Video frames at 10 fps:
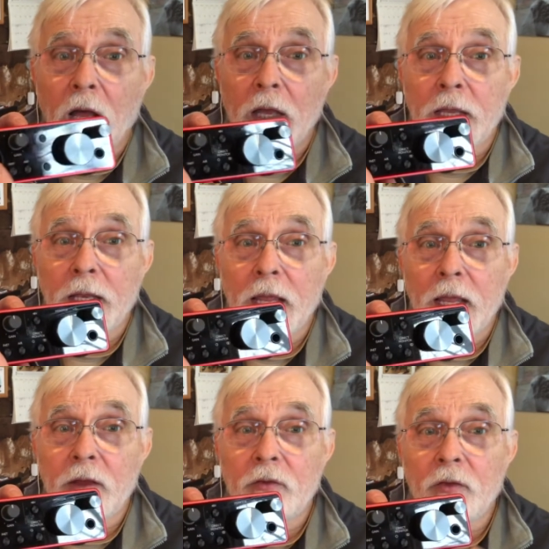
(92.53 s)
It
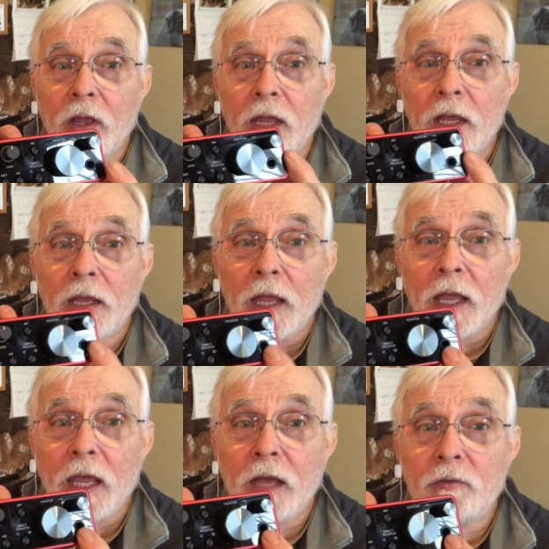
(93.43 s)
has a
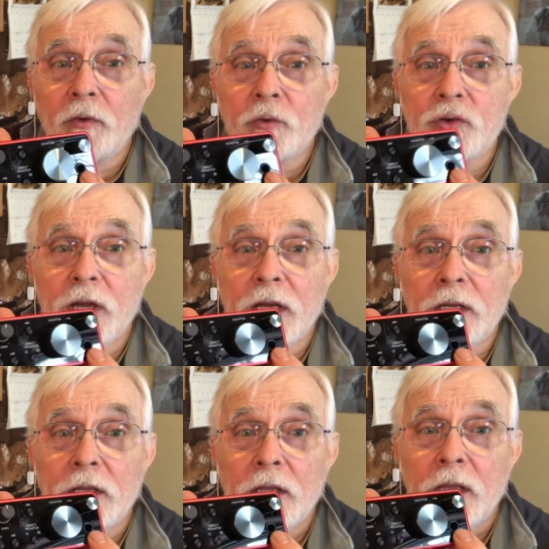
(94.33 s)
headphone jack.
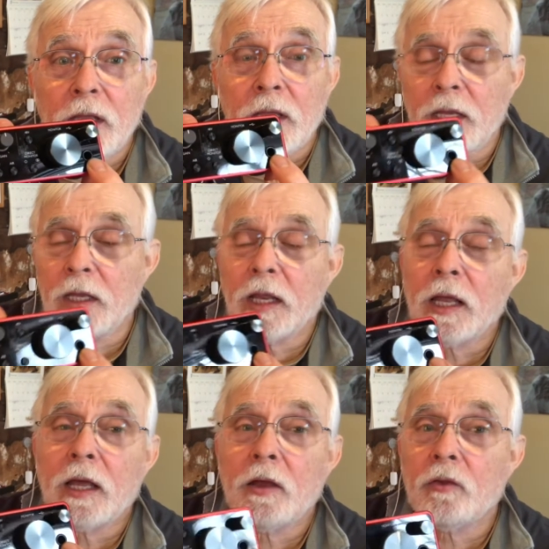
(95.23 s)
It
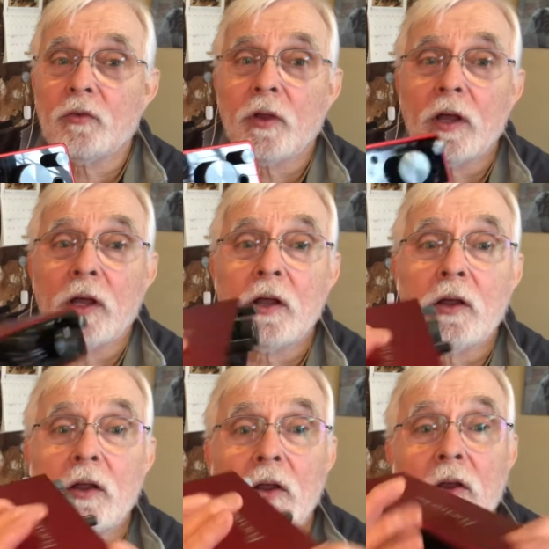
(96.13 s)
has
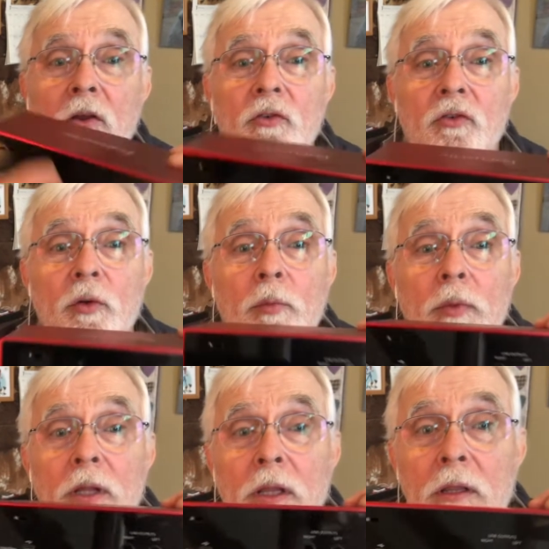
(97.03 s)
some,
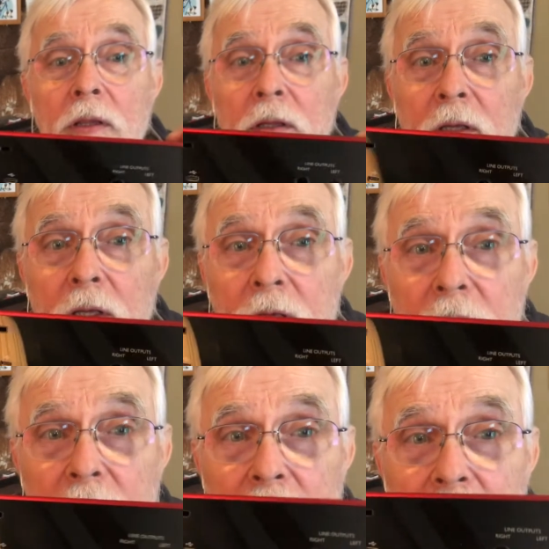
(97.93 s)
can I
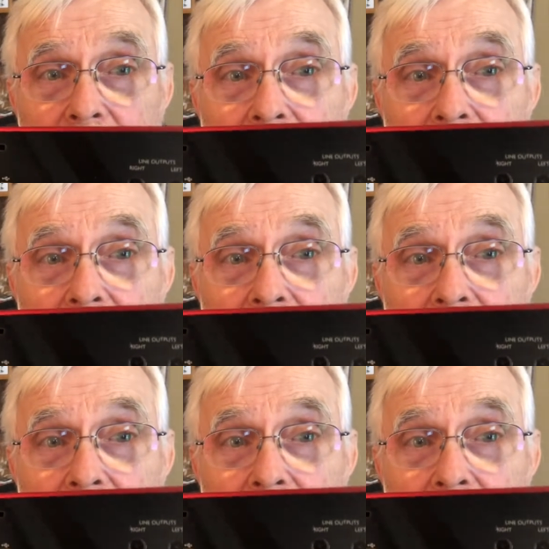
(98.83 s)
get it?